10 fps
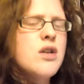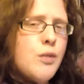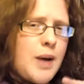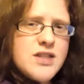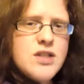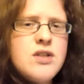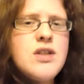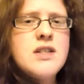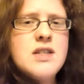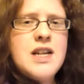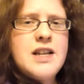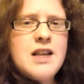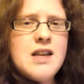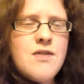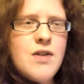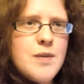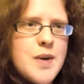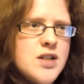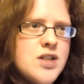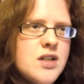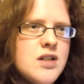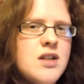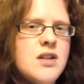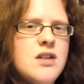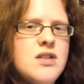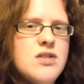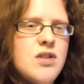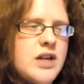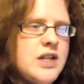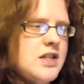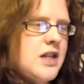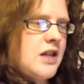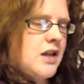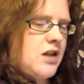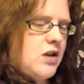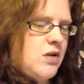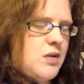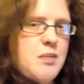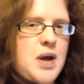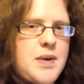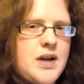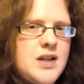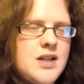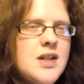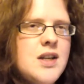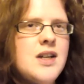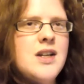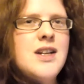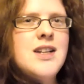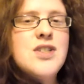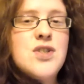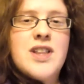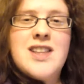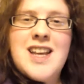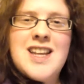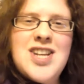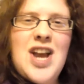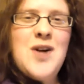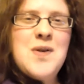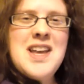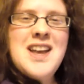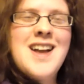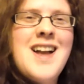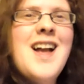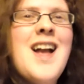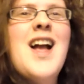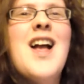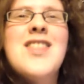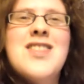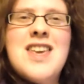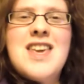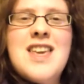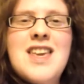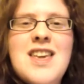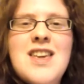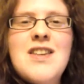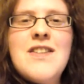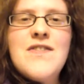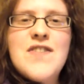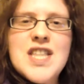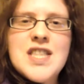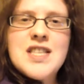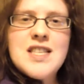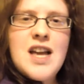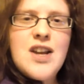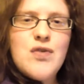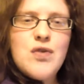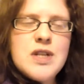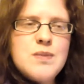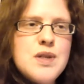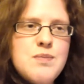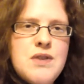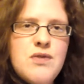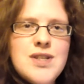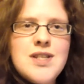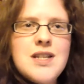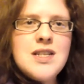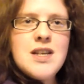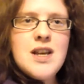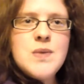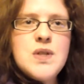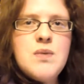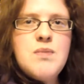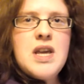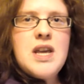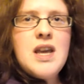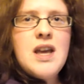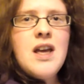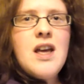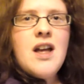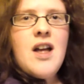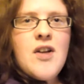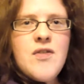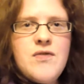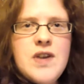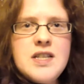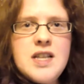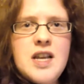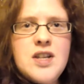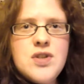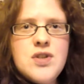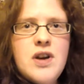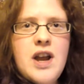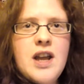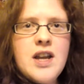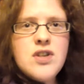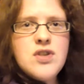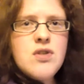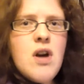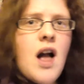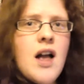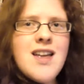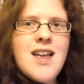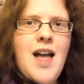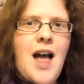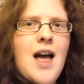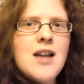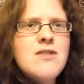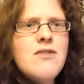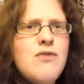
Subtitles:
Go back to 2008, thank you very much. Not here today, thank you. Bye bye. Let's try that again, shall we? The fifth sign of Christmas before Santa comes to me. Fizzy drink truck advert.